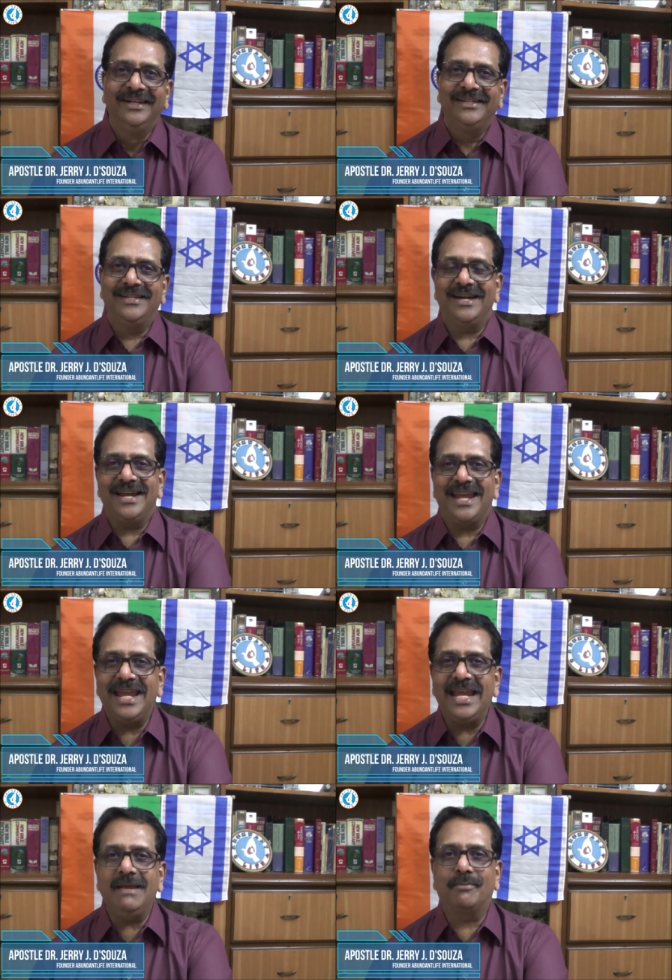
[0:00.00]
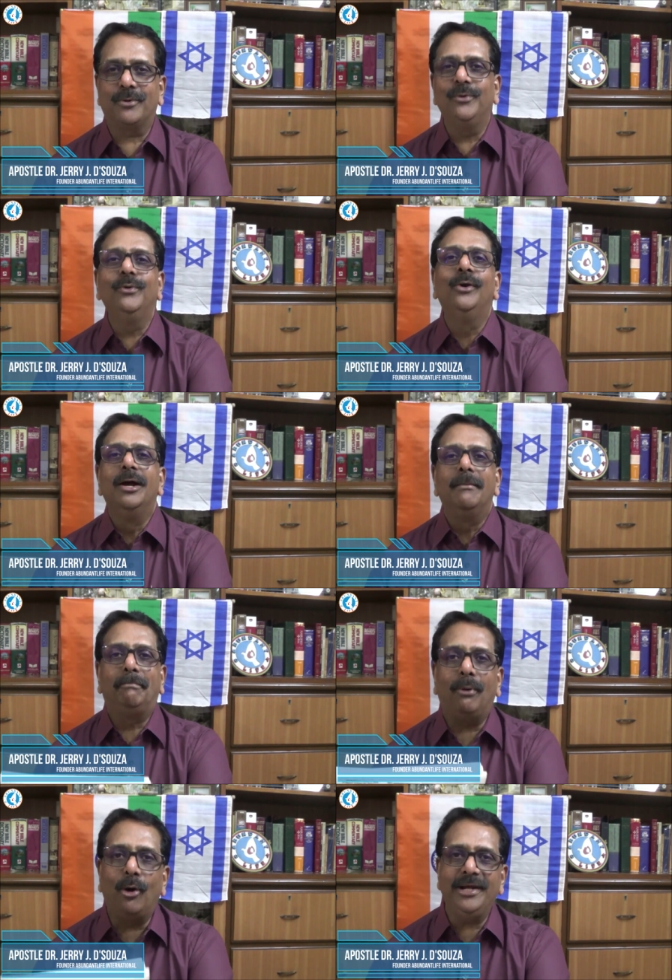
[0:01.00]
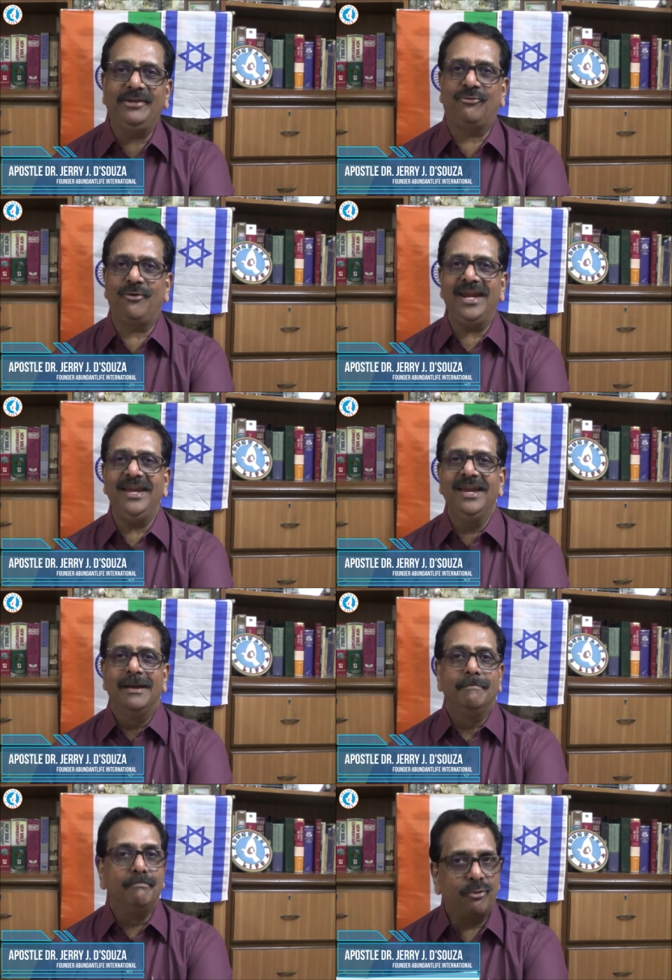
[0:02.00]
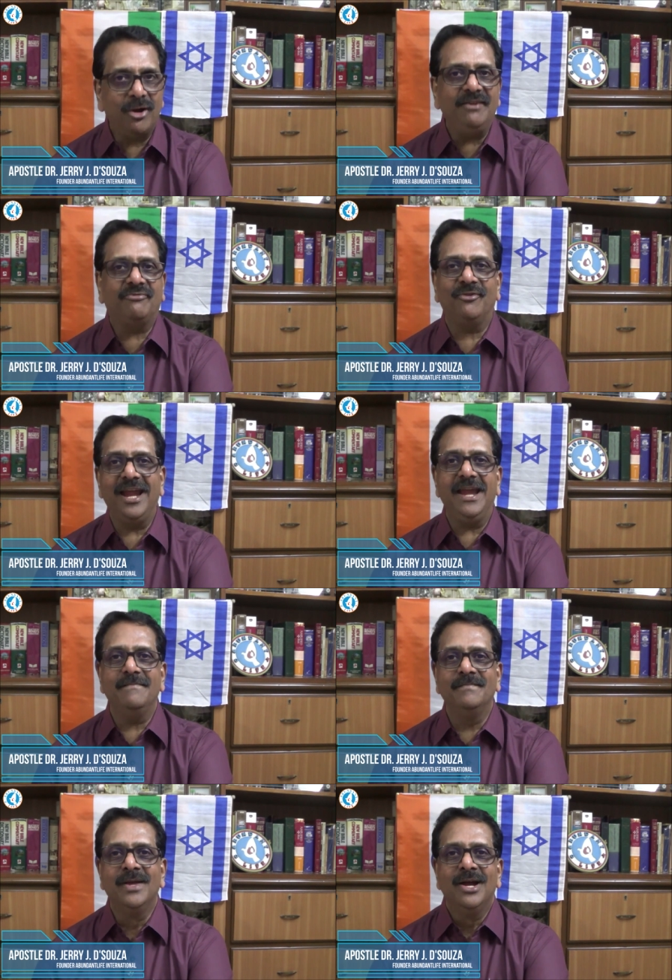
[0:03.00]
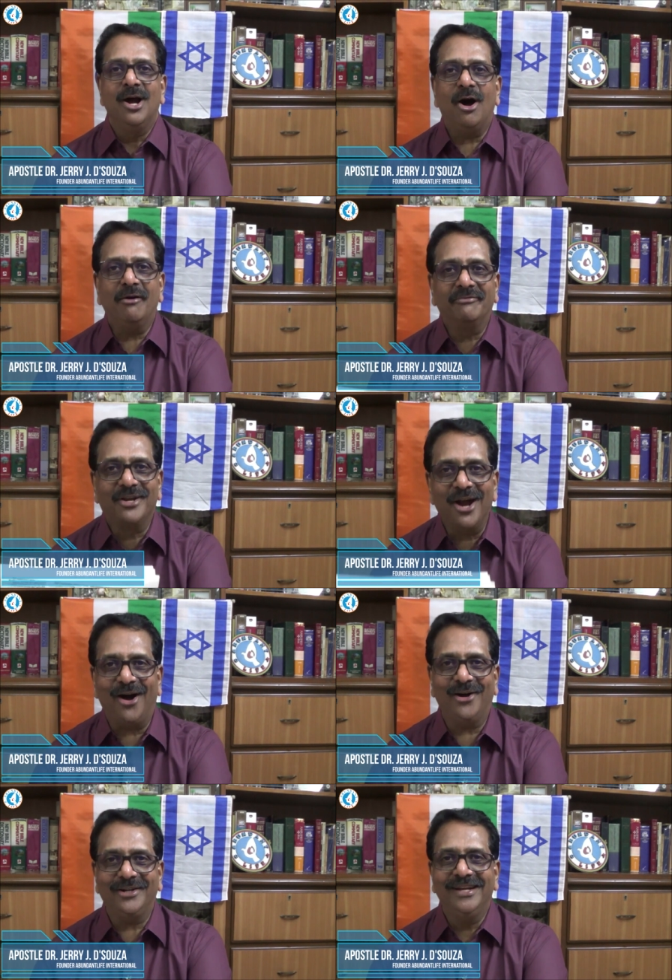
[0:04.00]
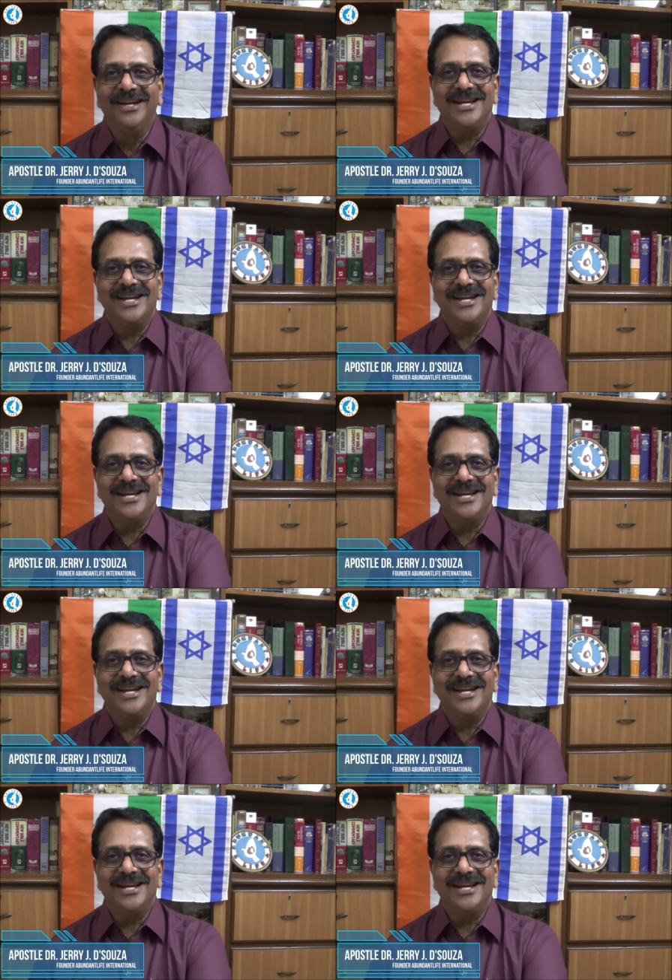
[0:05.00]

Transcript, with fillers: the Hebrew poetry brief name of God.